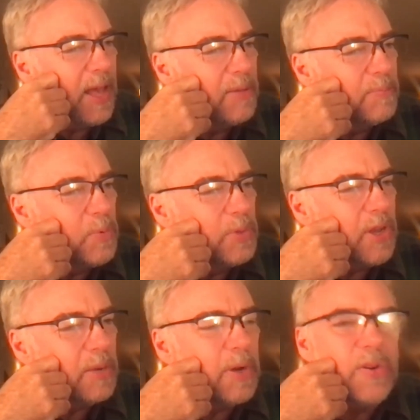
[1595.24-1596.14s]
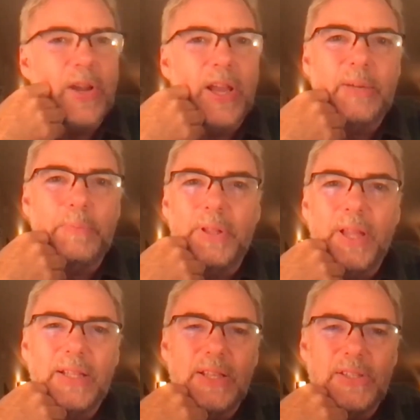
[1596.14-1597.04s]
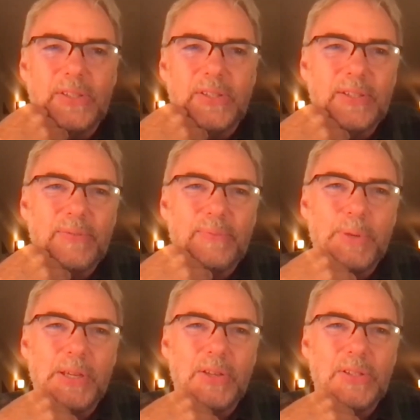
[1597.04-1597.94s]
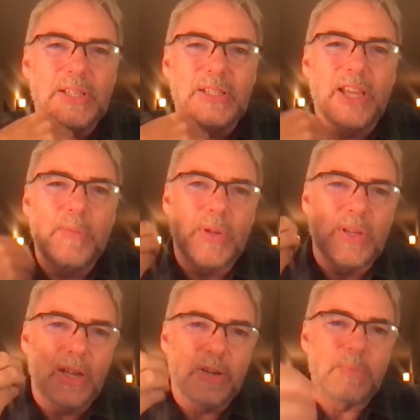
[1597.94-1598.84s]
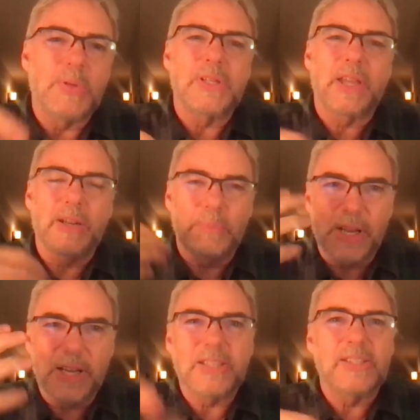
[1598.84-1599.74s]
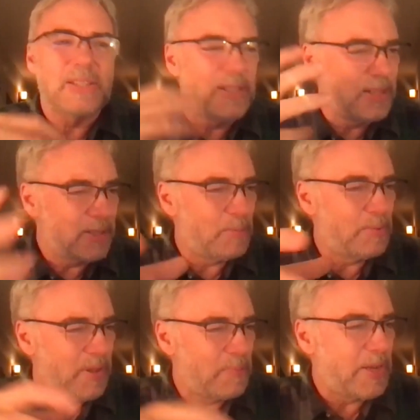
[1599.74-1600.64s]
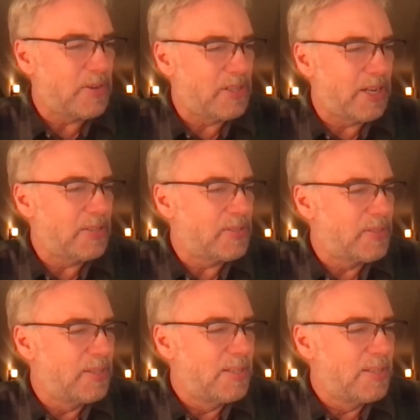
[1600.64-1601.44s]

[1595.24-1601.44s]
Um, we'll talk about creating playlists because anytime you can get your music on a playlist, it's a, a better chance